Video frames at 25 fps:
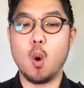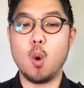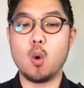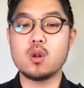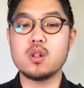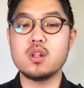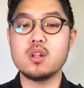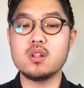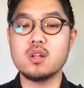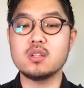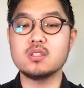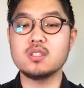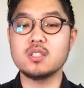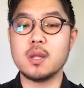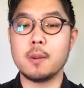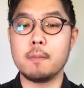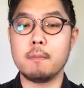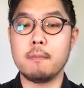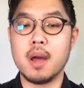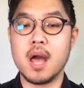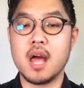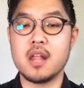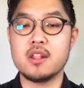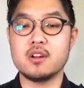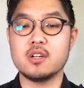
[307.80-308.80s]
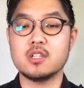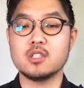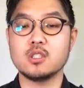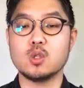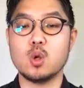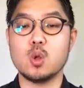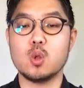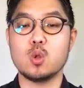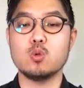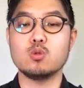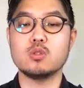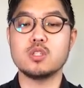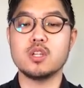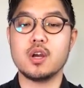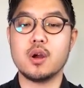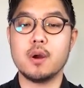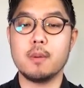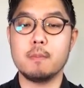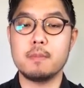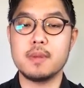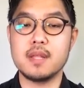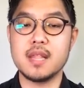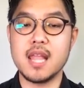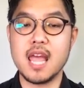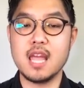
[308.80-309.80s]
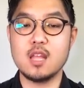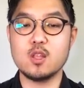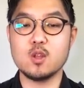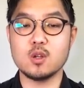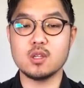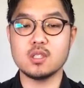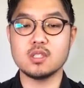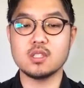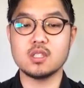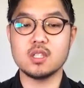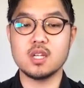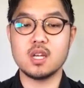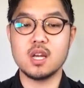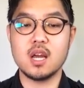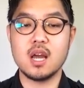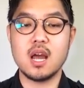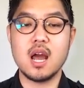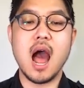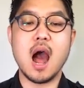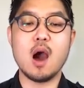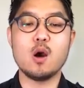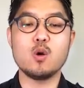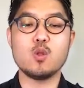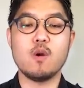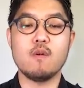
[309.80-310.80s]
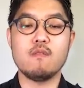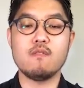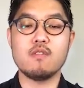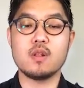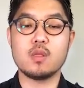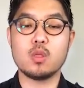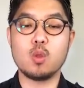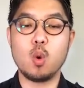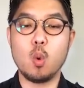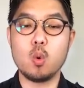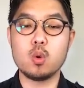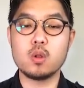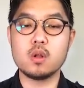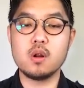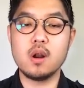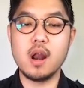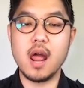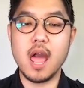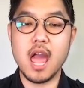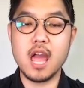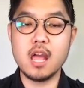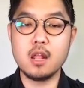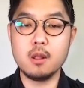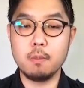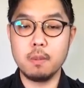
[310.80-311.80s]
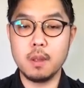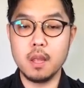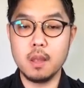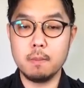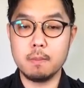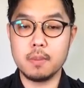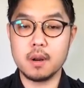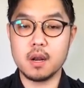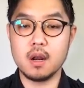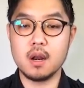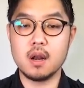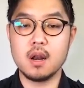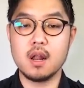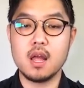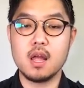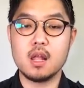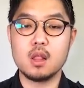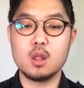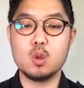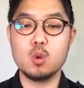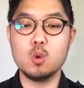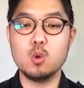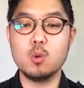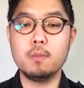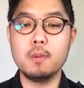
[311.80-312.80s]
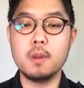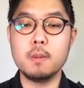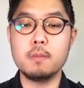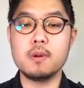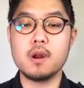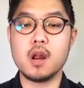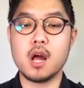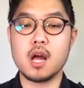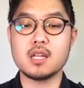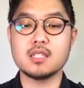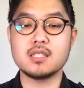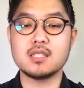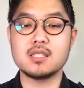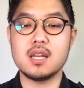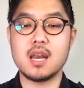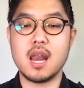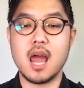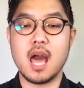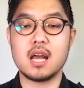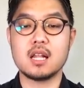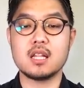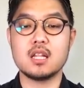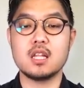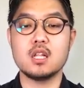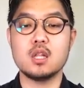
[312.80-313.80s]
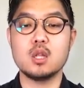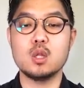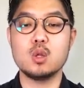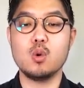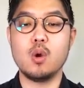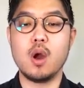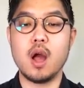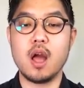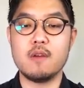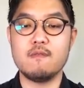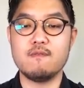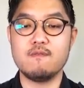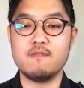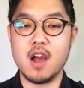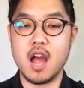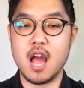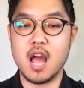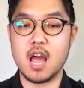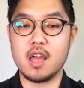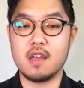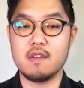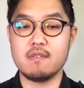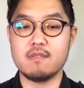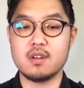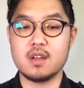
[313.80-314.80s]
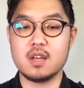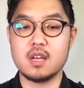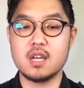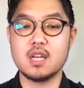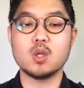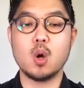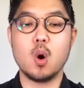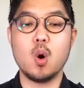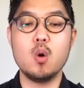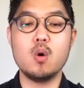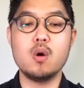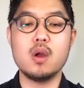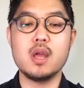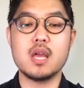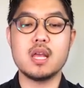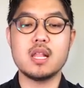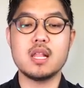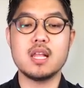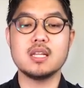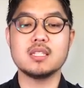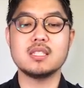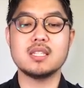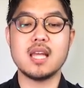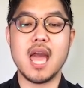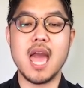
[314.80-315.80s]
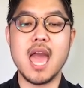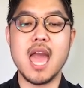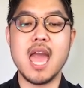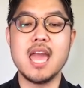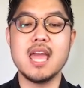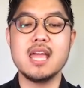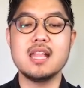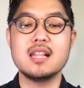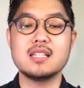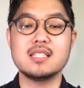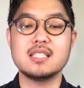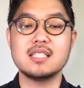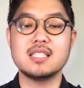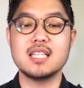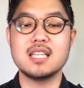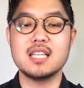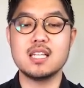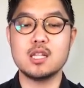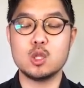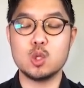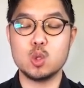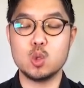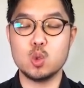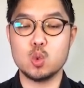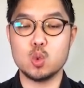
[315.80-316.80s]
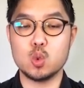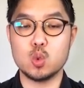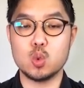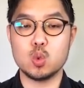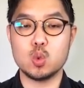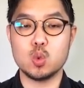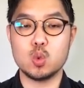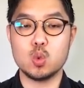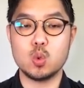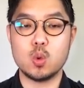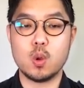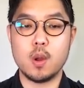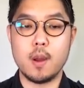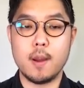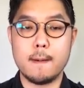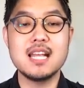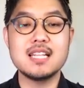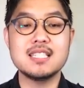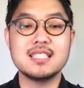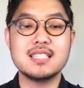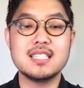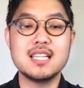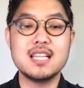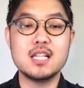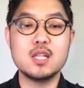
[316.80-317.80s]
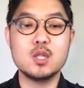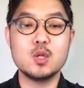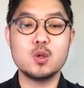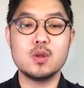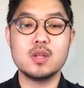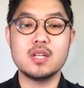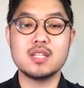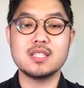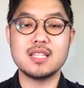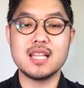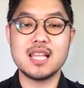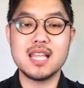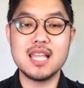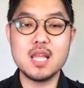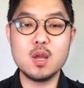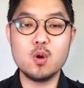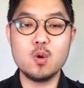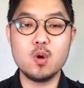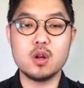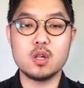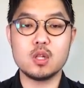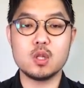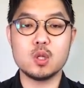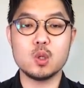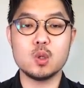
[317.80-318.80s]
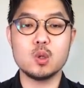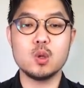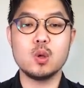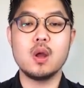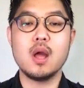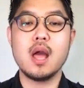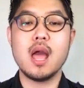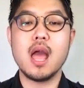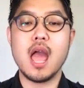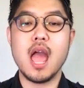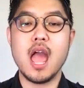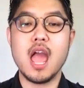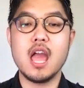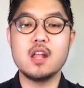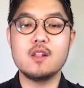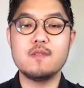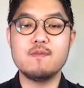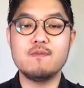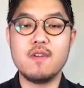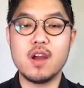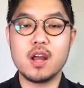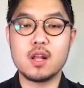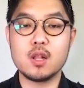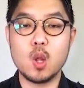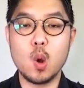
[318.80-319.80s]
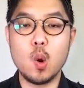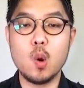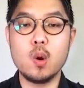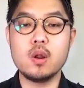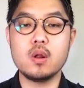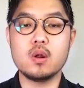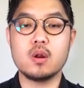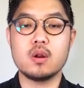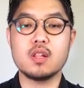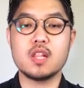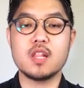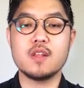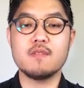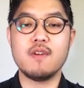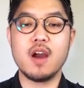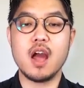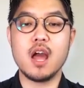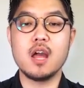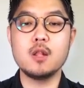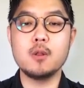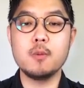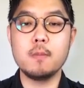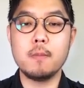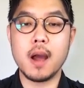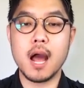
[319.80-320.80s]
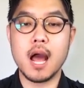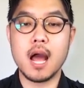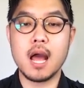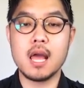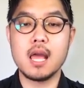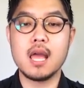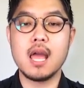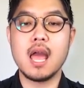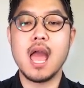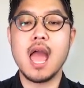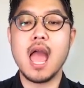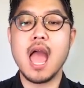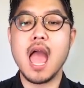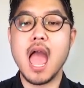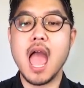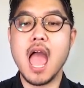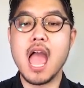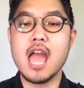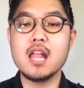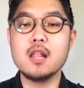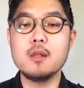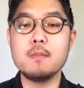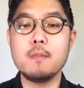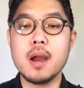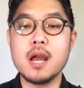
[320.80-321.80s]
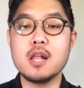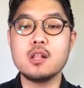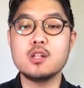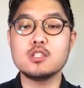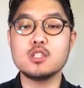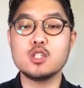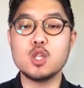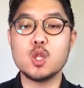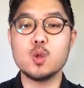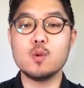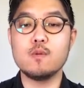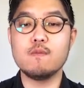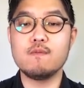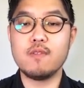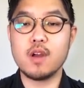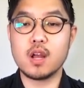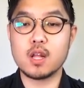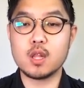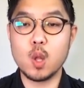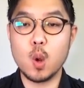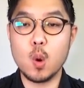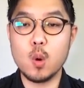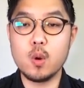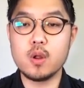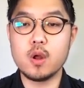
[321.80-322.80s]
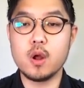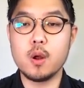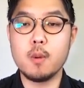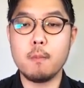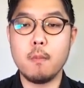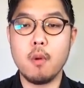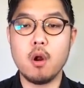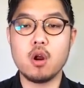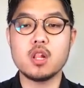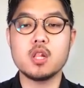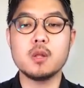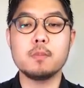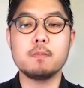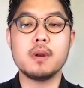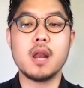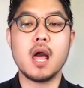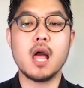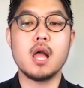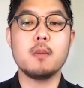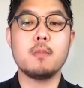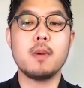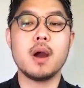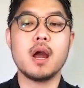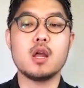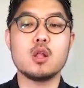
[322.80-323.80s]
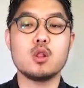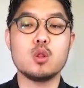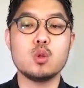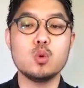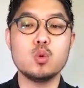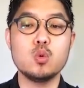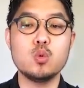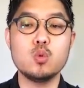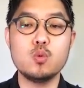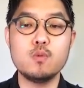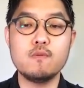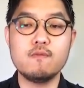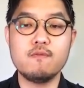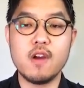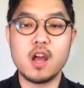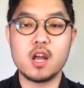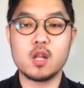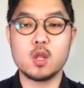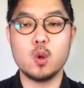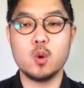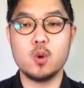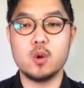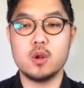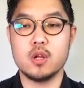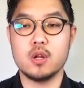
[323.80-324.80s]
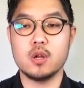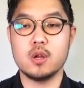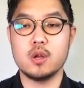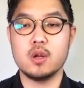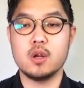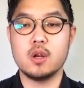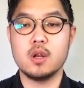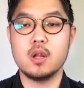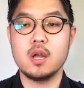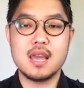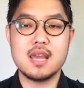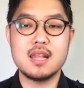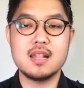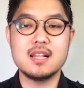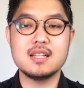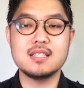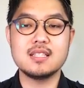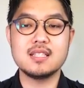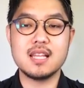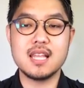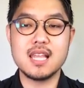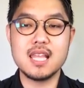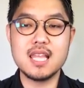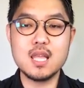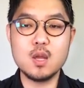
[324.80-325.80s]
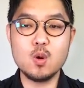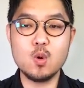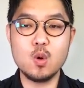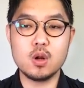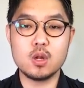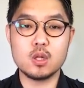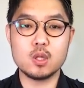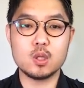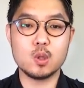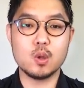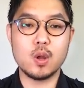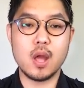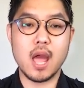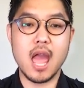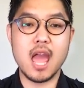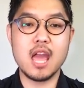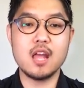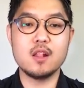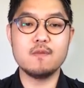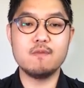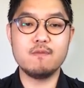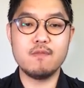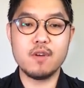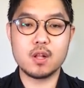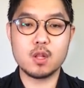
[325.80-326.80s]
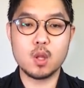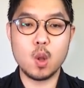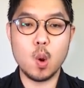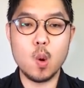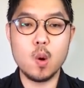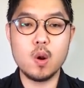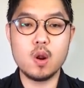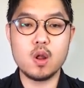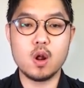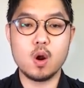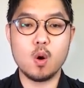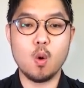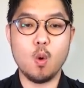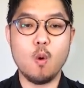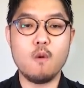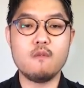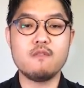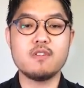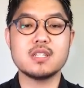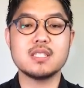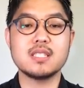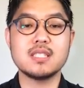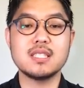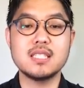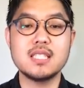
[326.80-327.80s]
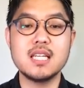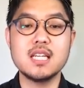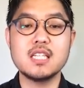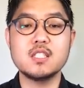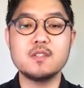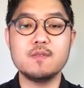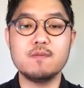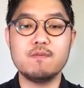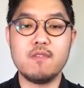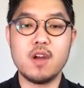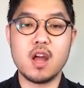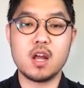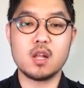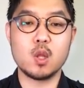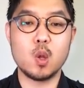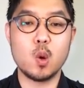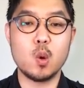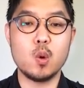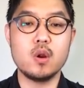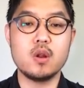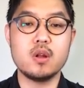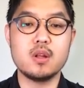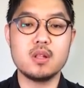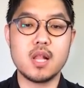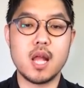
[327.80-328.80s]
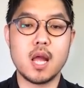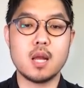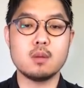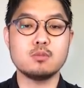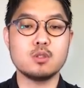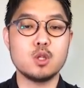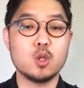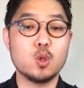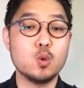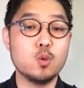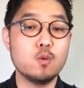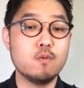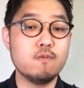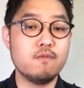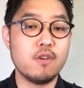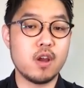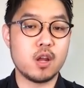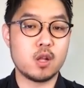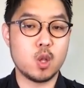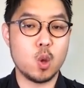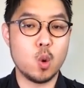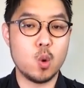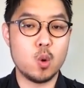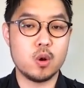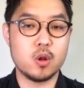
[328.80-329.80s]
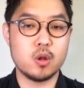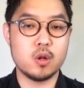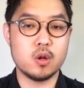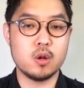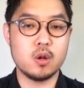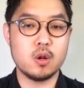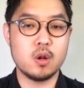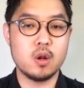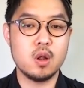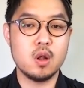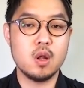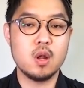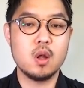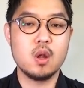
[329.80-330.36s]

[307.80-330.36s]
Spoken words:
The order does not matter, so use a combination. Out of a total 8 people, 2 people are selected to high five. So it is 8C2. 8C2 is equal to 8 factorial divided by 8 minus 2 factorial multiplied by 2 factorial. It is equal to 8 factorial over 6 factorial times 2 factorial.